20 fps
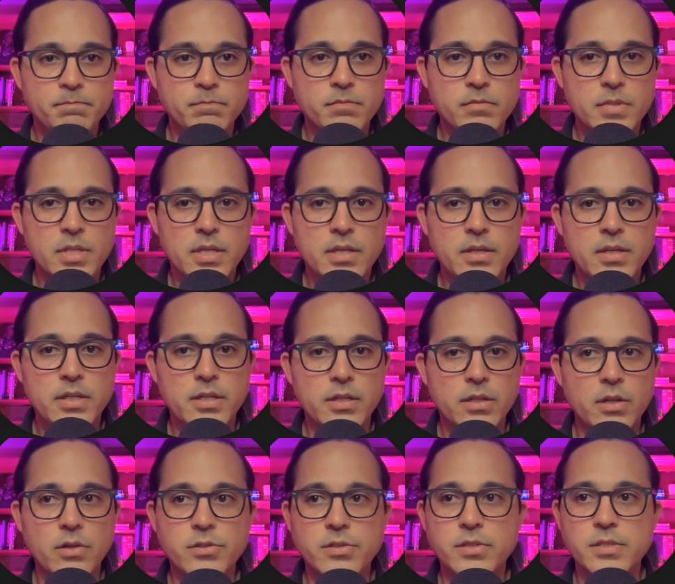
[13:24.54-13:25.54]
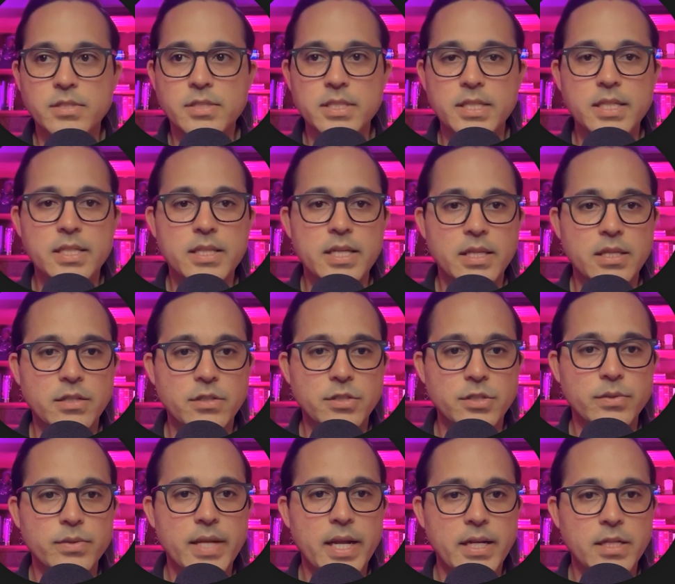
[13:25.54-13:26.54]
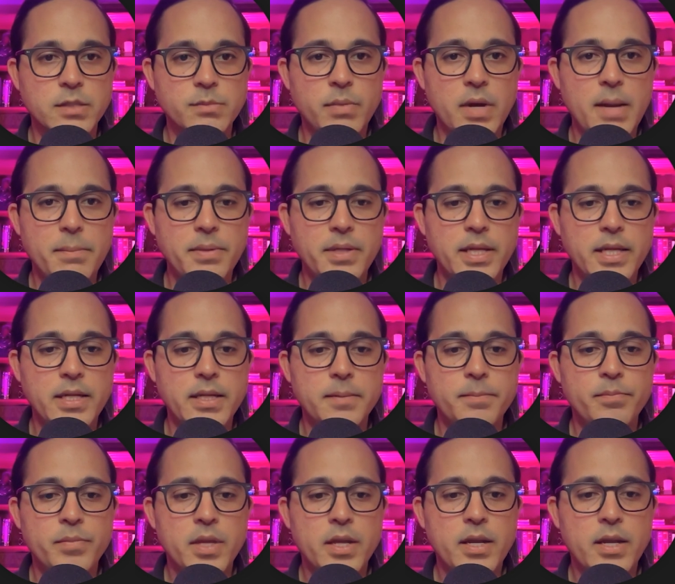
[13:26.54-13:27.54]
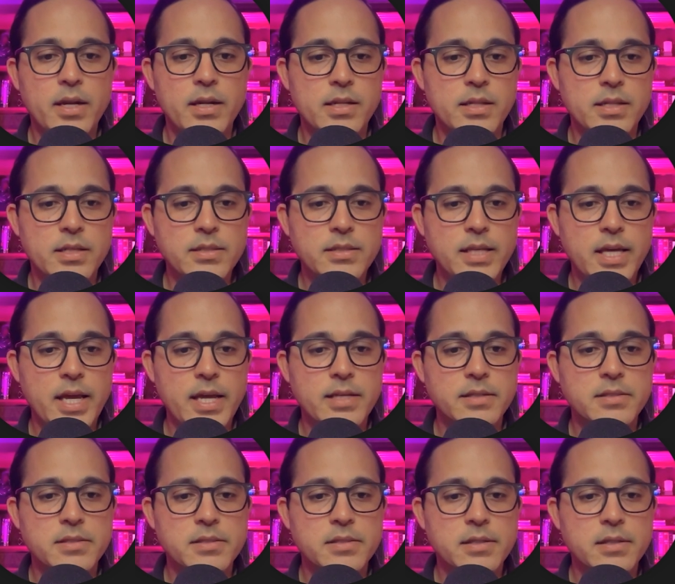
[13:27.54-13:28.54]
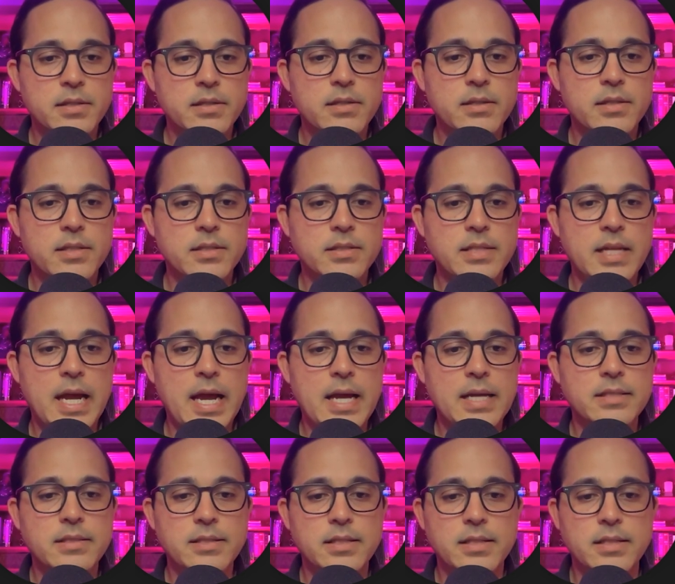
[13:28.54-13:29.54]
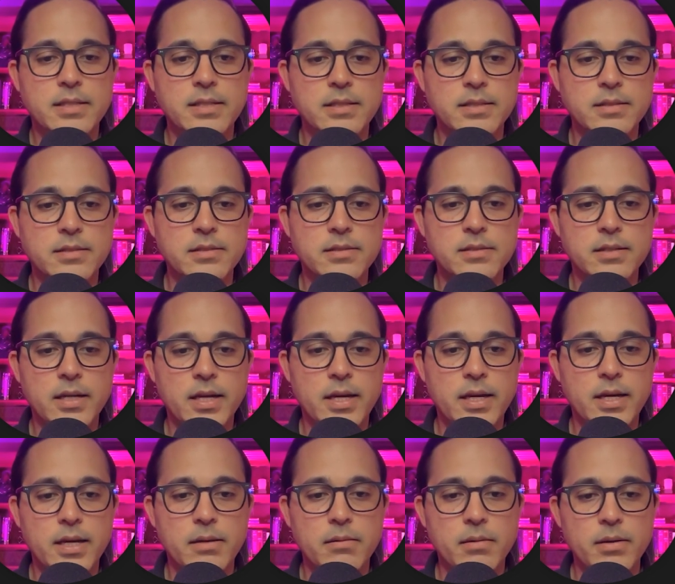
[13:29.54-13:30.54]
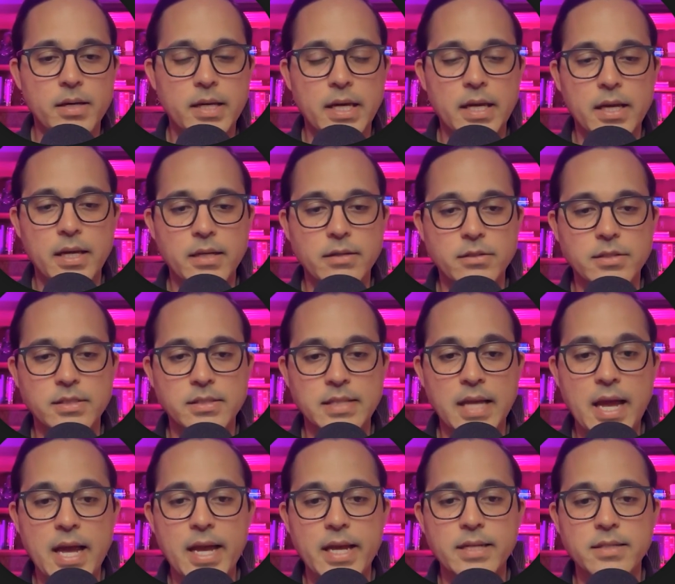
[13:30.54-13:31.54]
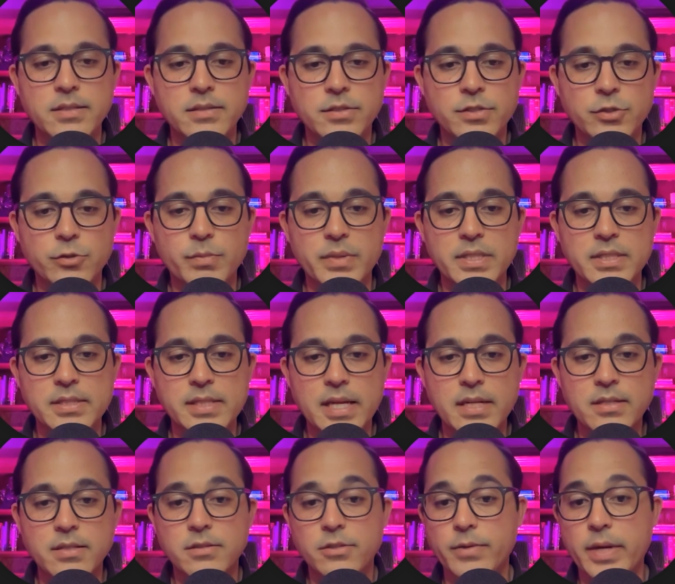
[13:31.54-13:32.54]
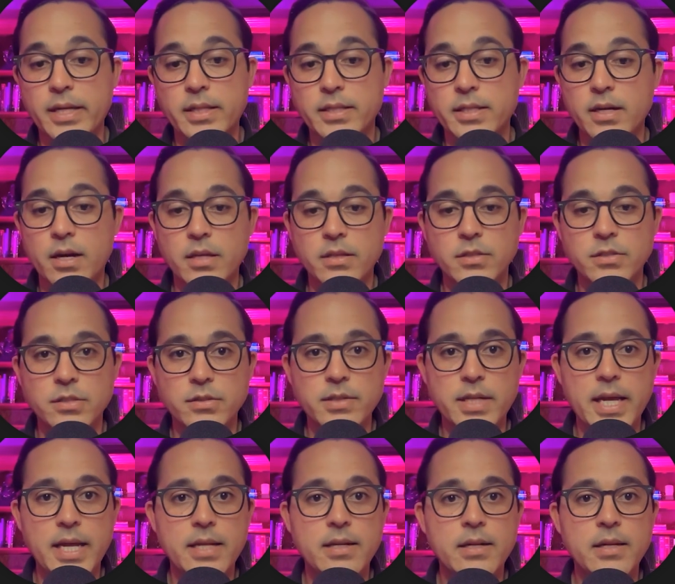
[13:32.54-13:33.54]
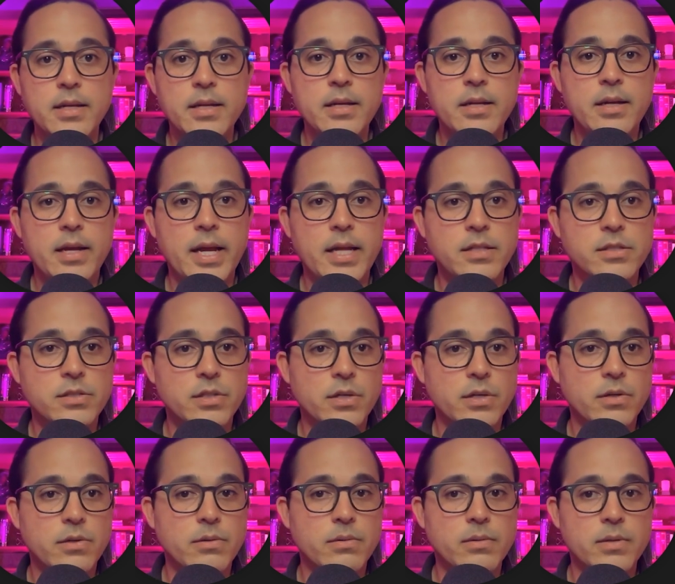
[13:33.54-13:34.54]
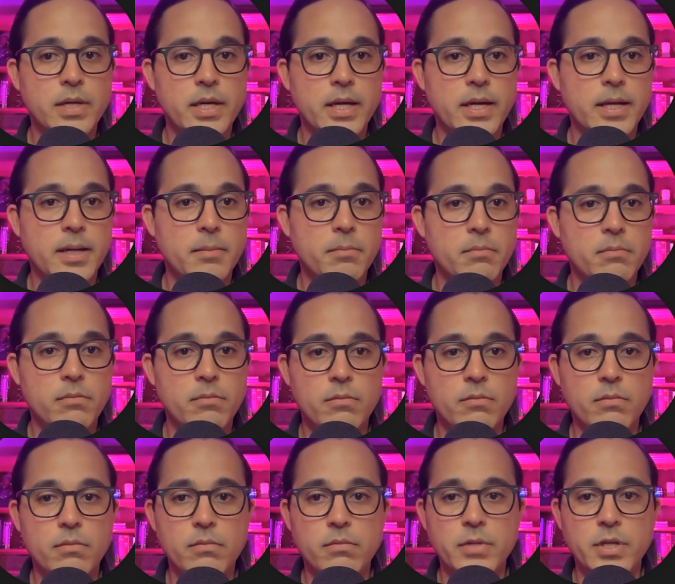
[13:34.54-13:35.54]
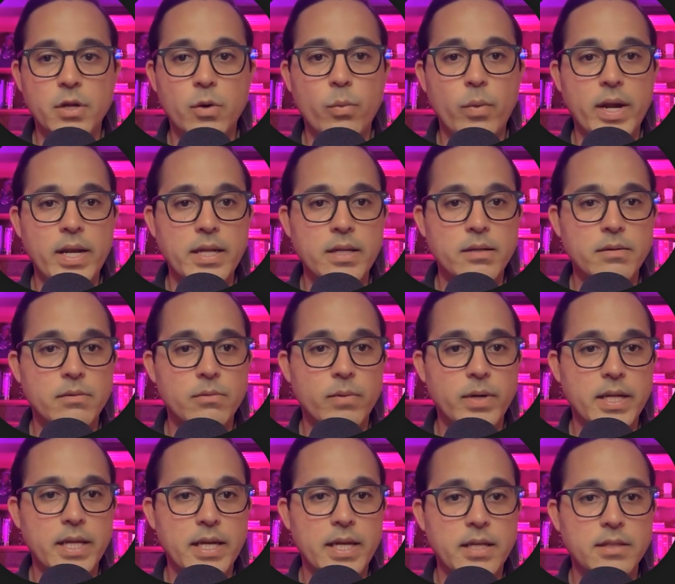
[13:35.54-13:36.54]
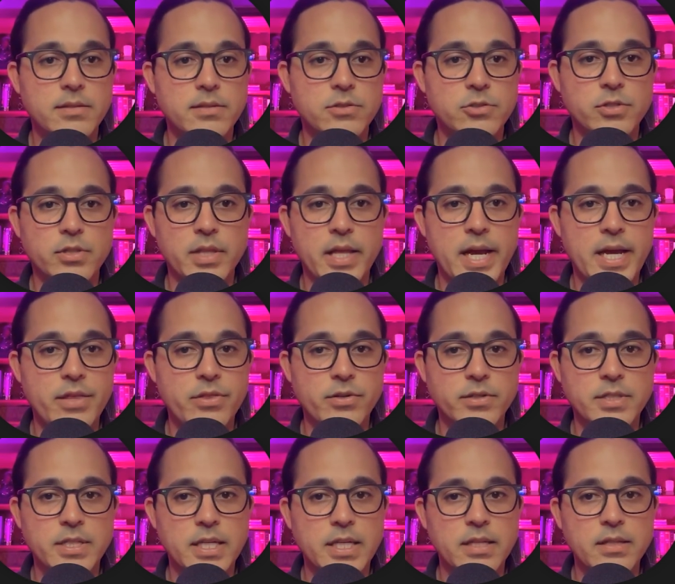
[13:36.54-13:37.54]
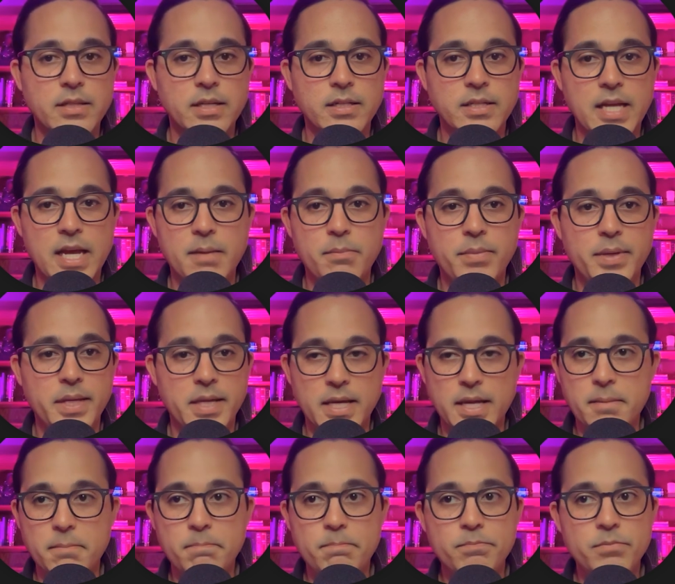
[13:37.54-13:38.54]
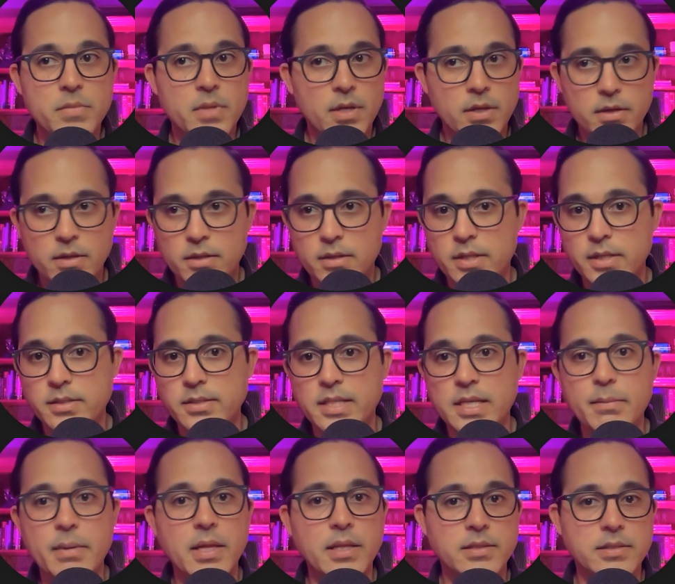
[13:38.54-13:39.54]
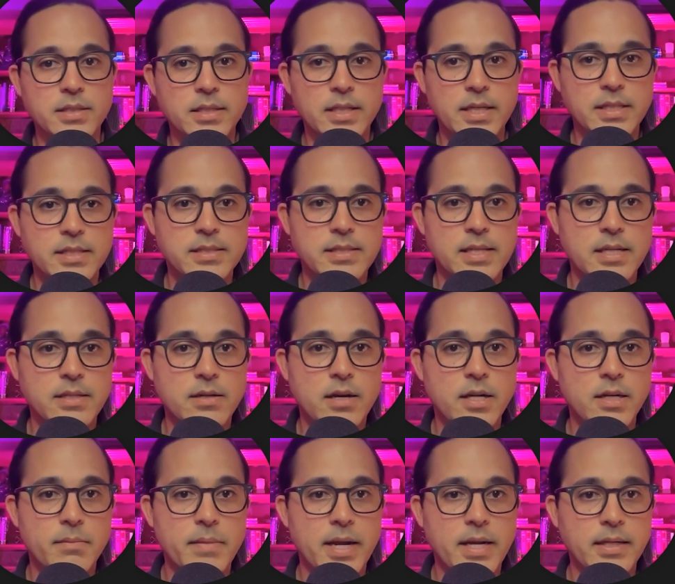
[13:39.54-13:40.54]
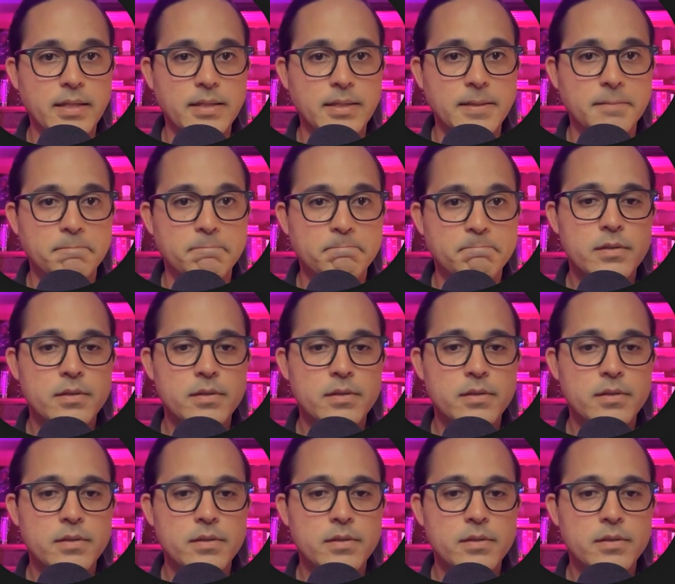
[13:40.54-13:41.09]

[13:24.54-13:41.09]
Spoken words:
And you'll also see that the due date is populated. And in this case, this task is designed to be sent directly on the due date. And so, when it hits July 13th at 10 p.m., this email is going to get sent automatically.